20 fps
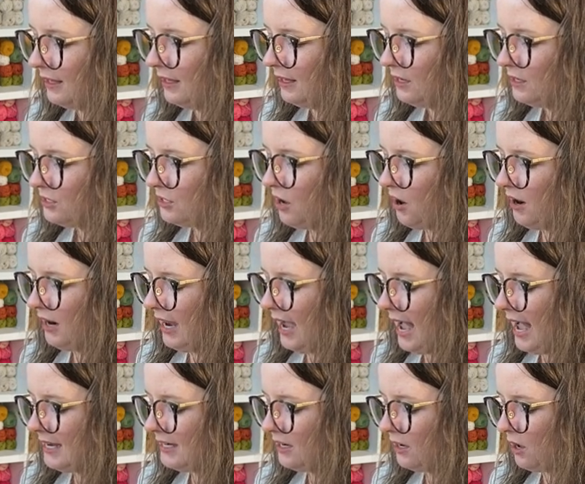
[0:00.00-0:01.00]
Sorry I
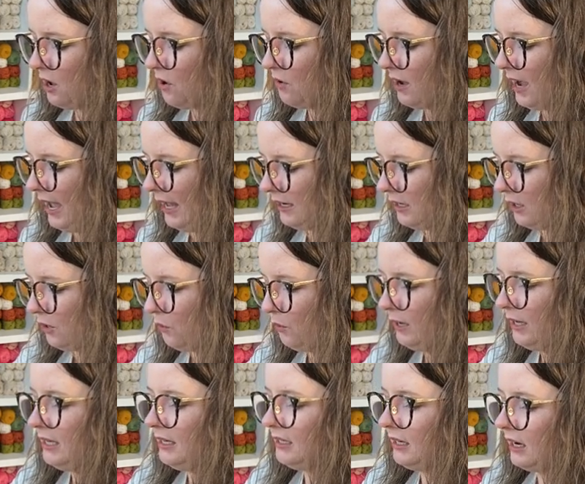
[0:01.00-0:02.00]
had to go kind of
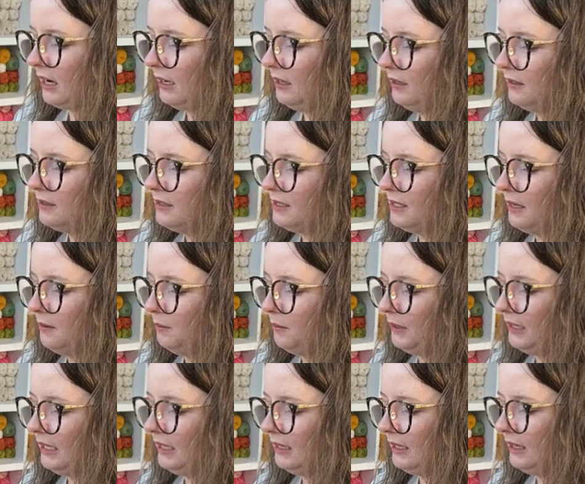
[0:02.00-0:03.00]
quick.
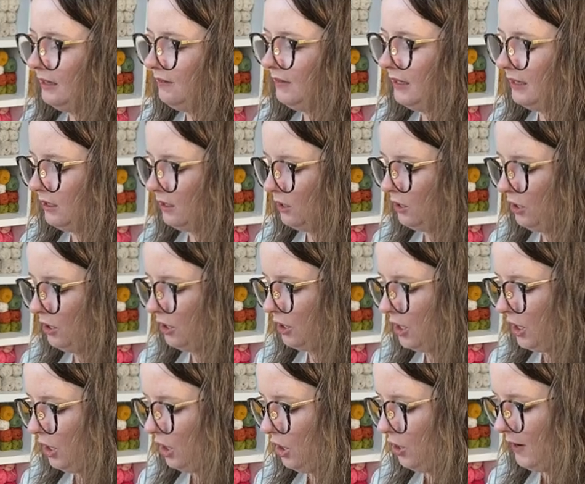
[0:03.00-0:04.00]
Simply Living Good
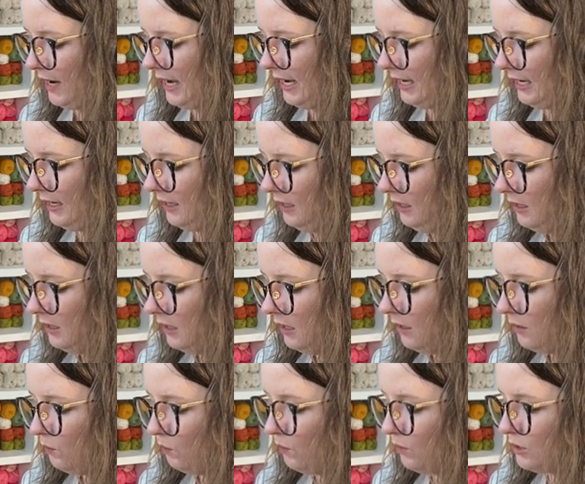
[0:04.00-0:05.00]
Co. I
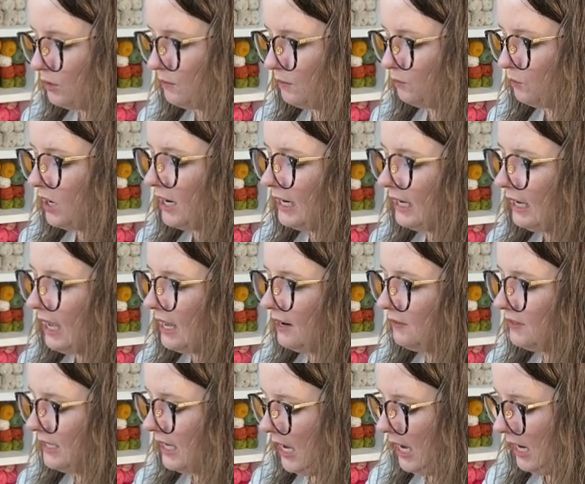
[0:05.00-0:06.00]
was running out
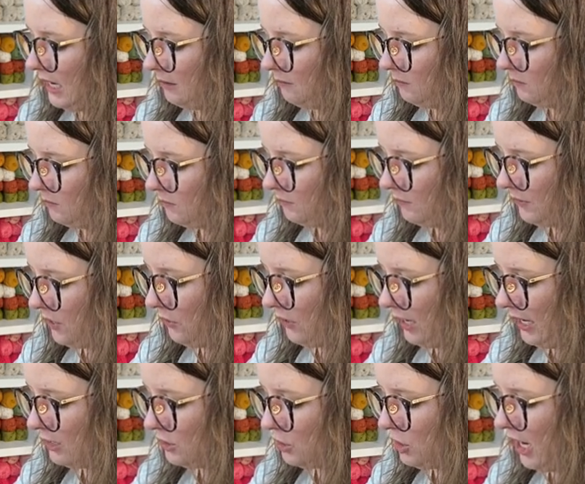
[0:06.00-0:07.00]
of time.
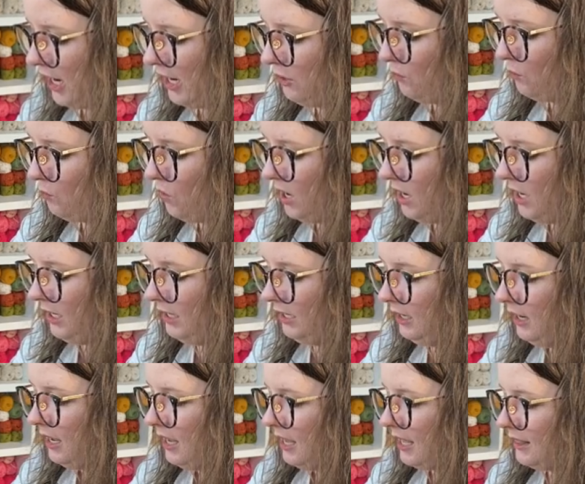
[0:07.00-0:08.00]
Okay, chain one,
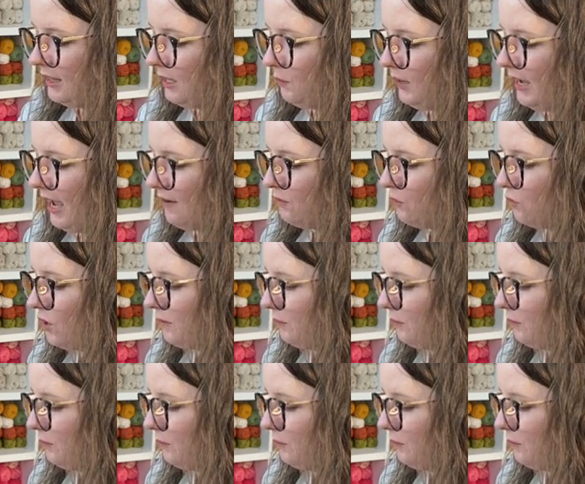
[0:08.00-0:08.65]
and then we have one